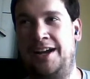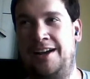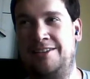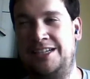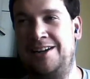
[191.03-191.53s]
the
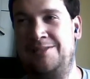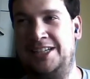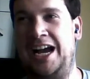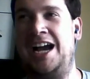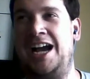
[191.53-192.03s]
house down. I was
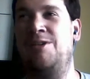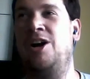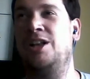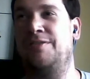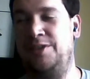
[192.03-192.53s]
like, I own
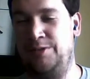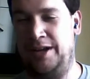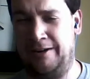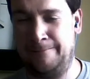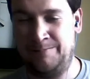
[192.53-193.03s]
all of you
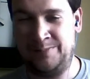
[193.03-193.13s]
now.